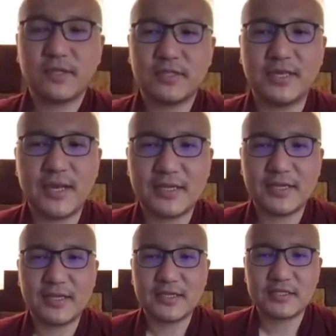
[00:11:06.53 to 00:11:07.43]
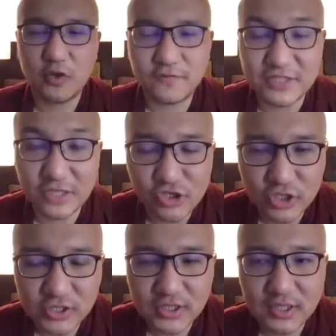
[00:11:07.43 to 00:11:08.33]
the legs of
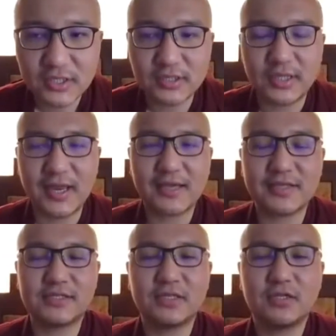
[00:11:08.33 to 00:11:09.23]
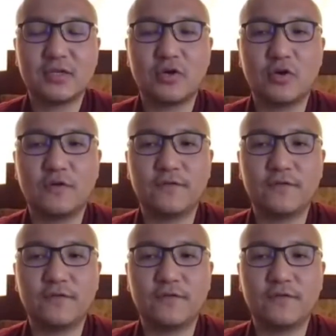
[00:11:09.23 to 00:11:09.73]
diligence, the legs of